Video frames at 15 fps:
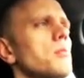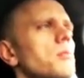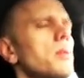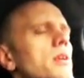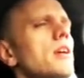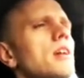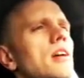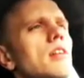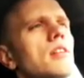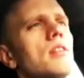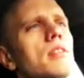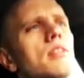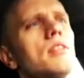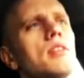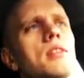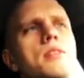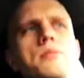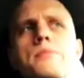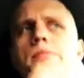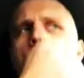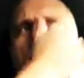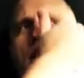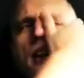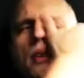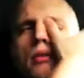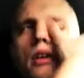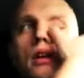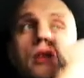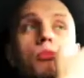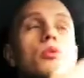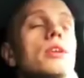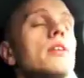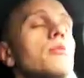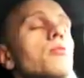But yeah, I really,